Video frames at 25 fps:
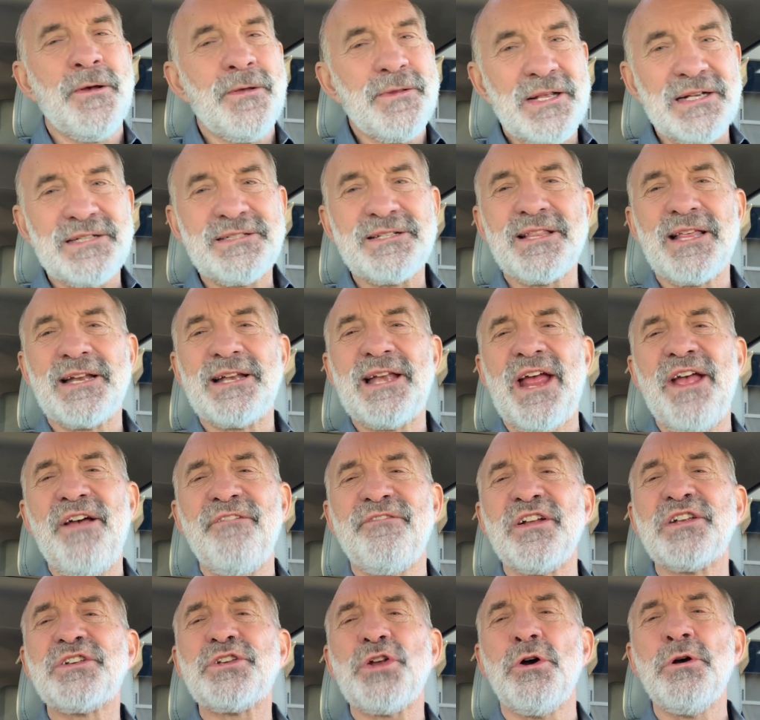This is the day
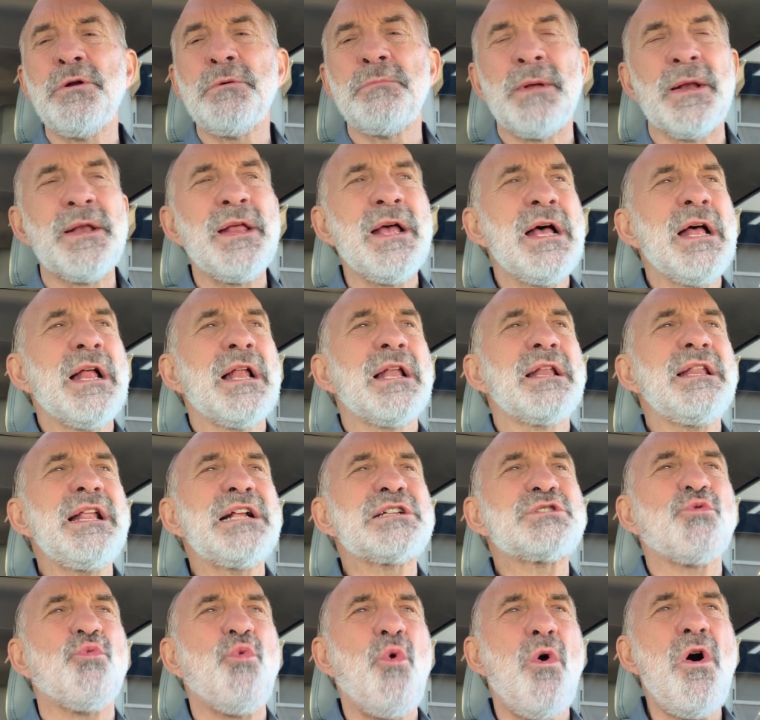of atonement.
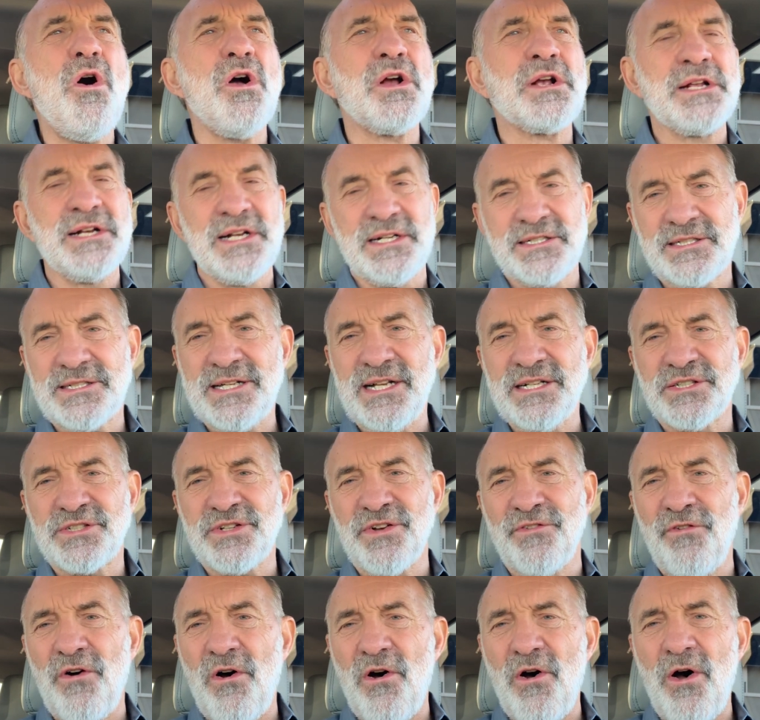Let's walk in a sense
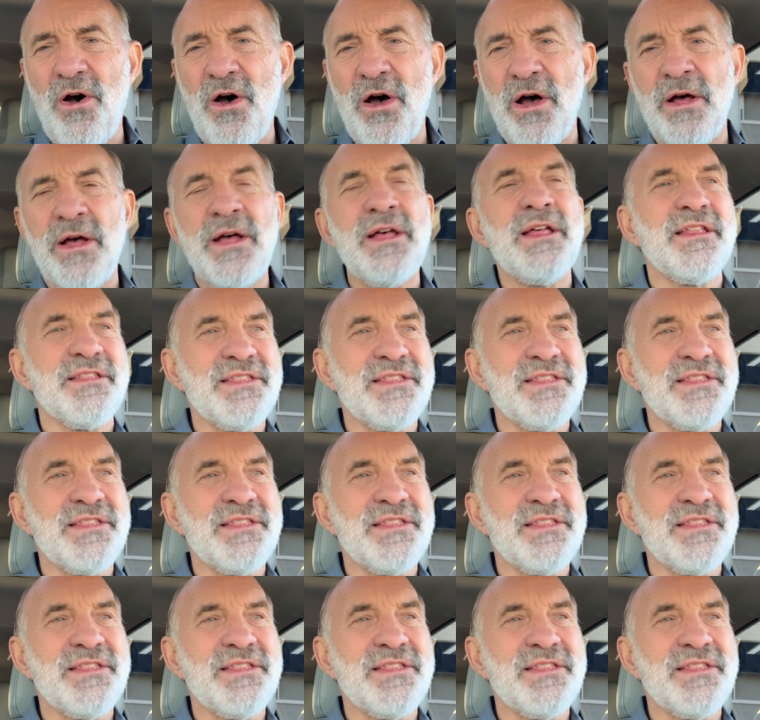of awe